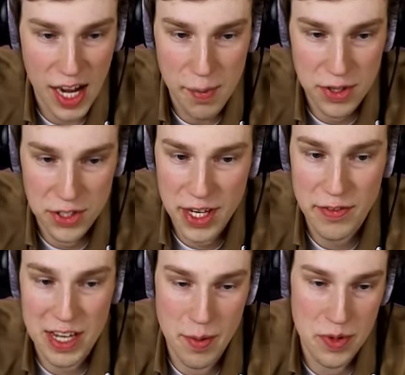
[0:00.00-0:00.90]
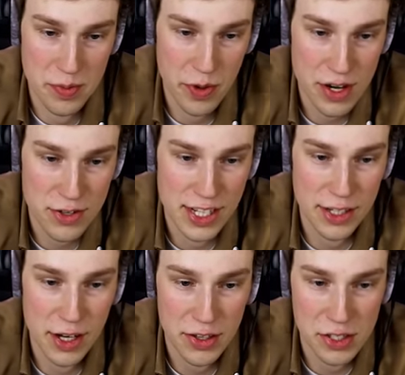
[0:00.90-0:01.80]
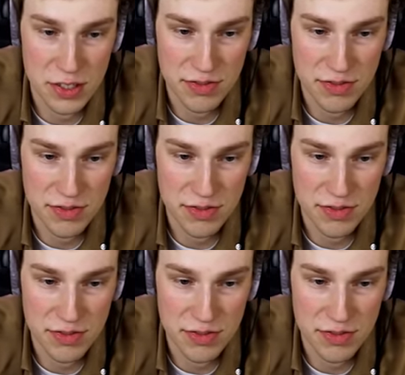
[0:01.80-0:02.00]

cameras are gonna have to come up with a brand new technology to